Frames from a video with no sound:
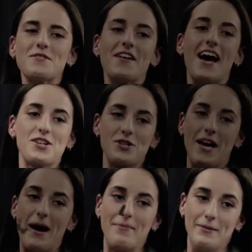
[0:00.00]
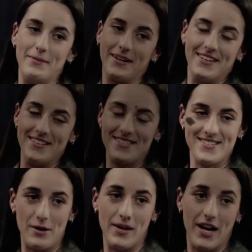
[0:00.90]
That's not neutral.
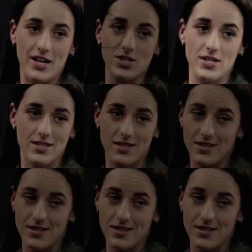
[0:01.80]
It's